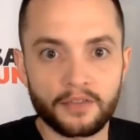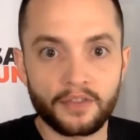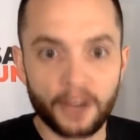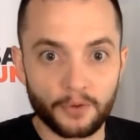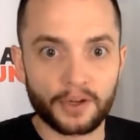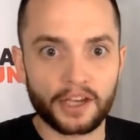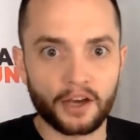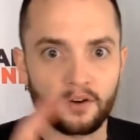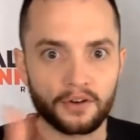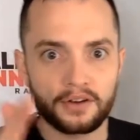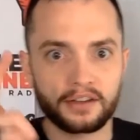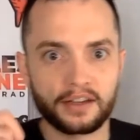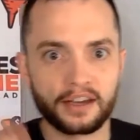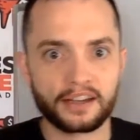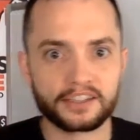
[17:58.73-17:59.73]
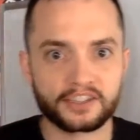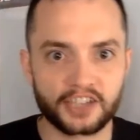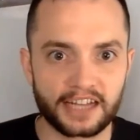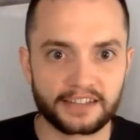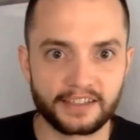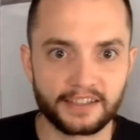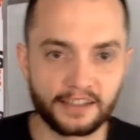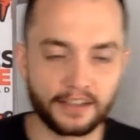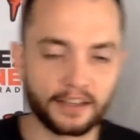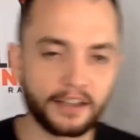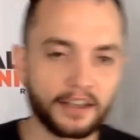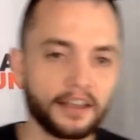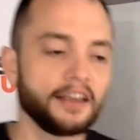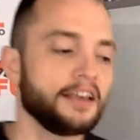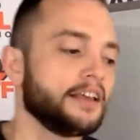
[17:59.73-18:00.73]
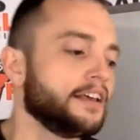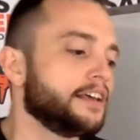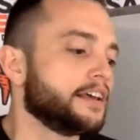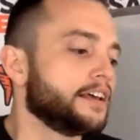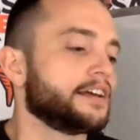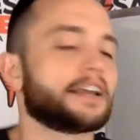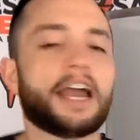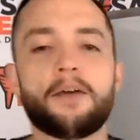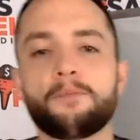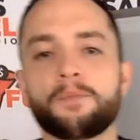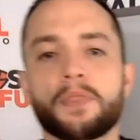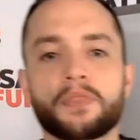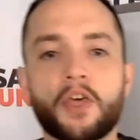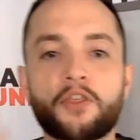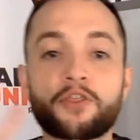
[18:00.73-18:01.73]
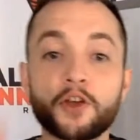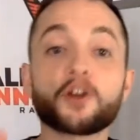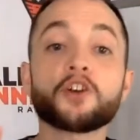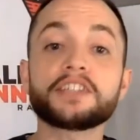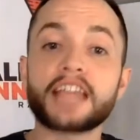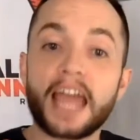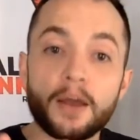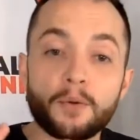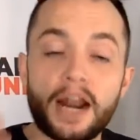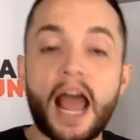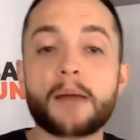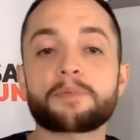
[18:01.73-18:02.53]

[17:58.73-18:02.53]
There we go. Chat's hidden. Okay. The third day, what